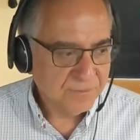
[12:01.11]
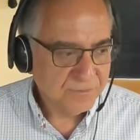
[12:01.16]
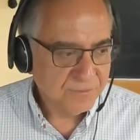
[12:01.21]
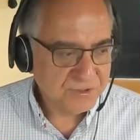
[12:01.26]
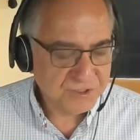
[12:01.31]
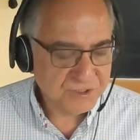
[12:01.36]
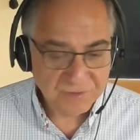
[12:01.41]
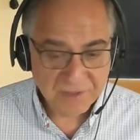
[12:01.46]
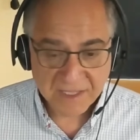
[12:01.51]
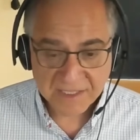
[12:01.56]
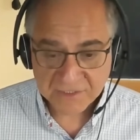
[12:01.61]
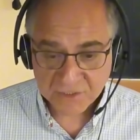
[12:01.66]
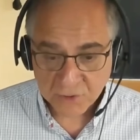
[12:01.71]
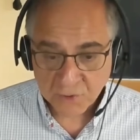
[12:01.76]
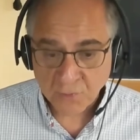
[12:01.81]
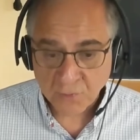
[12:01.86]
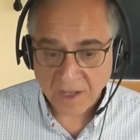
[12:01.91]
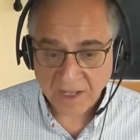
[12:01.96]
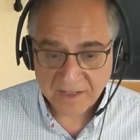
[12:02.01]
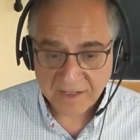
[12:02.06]
which relates to
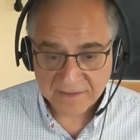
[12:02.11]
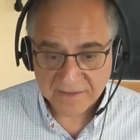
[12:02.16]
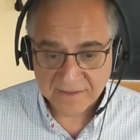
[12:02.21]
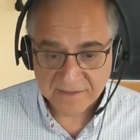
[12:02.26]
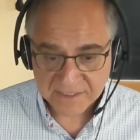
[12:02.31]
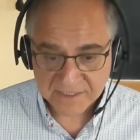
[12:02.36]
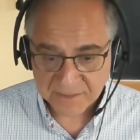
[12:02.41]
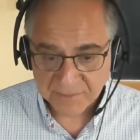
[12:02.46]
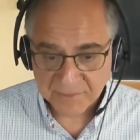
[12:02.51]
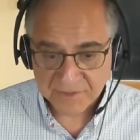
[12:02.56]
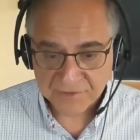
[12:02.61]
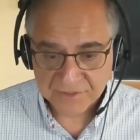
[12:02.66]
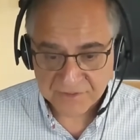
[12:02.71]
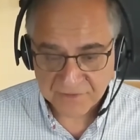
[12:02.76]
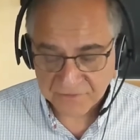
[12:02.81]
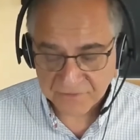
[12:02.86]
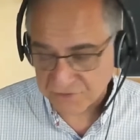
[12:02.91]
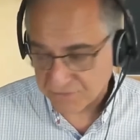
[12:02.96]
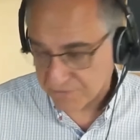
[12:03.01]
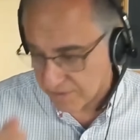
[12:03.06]
duality symmetries
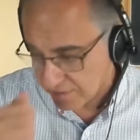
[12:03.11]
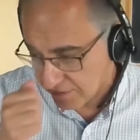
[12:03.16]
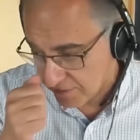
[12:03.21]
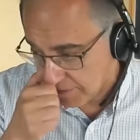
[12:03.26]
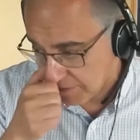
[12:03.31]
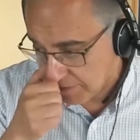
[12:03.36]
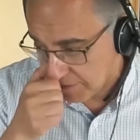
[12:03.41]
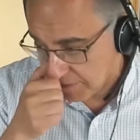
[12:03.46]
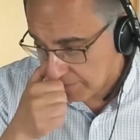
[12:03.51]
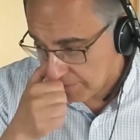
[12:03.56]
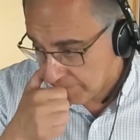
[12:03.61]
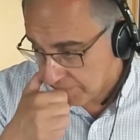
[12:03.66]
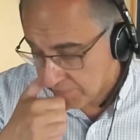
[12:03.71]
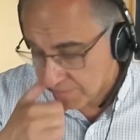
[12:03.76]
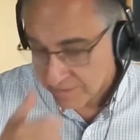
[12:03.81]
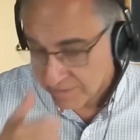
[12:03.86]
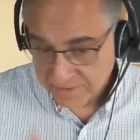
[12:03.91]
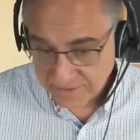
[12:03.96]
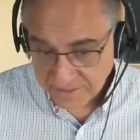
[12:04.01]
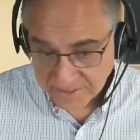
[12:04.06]
of string theory.
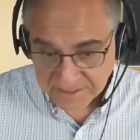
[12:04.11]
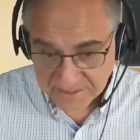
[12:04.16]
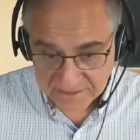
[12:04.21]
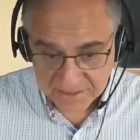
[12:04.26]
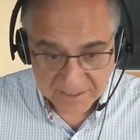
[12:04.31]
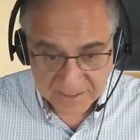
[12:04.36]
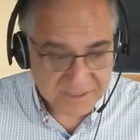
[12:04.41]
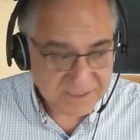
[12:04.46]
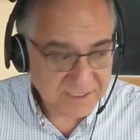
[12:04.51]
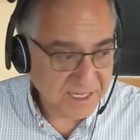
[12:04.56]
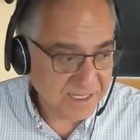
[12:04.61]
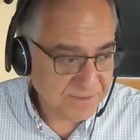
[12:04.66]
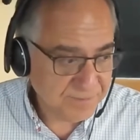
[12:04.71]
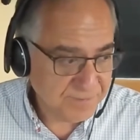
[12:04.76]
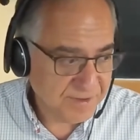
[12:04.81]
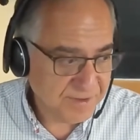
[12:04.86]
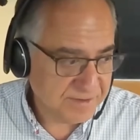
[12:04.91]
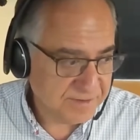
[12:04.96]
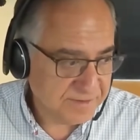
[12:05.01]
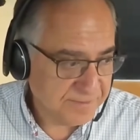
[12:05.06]
This, this
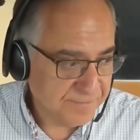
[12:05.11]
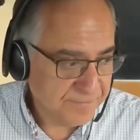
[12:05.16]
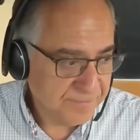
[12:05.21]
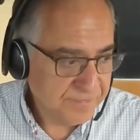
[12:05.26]
statement,